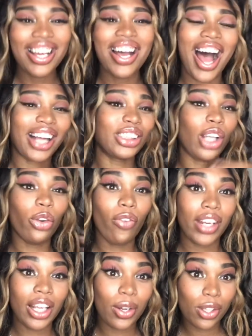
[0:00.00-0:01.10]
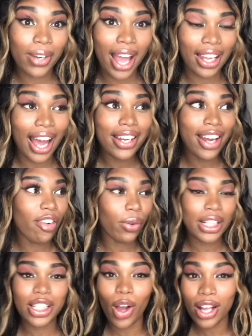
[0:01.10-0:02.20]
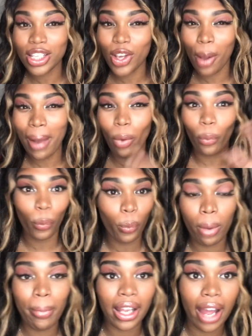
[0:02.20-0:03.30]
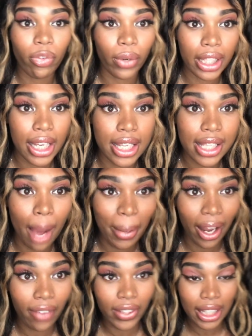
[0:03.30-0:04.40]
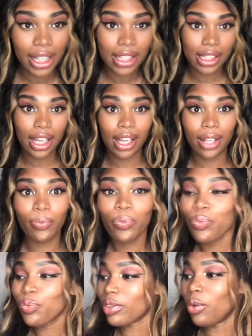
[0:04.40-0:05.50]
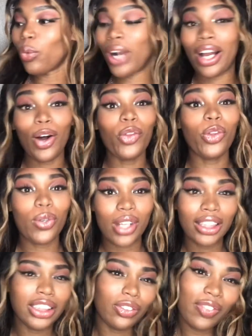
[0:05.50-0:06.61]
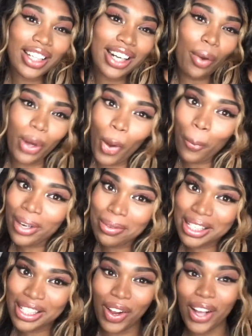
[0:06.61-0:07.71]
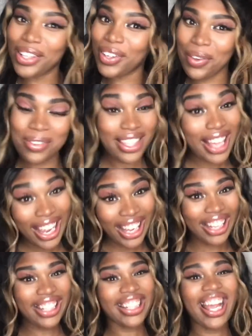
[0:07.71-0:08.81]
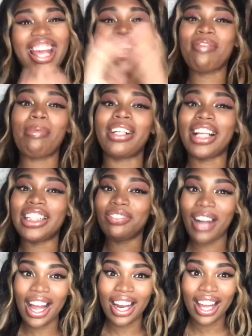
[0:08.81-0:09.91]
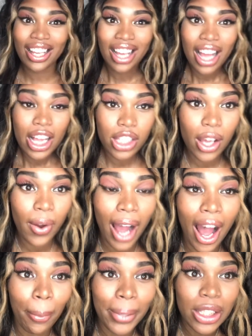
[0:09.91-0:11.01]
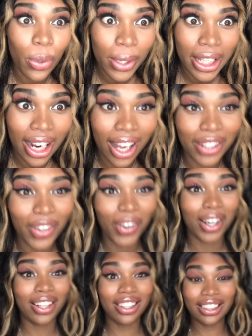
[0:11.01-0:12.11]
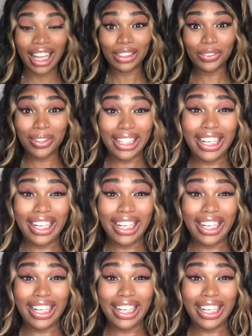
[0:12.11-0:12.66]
I can start doing videos on that. Like, I never really talk to y'all about what my life really is, how my life is and what I go through. So I just figure I want to open up to y'all, you know what I'm saying? And my birthday is Friday, so I'll be 29, y'all. Like, 29?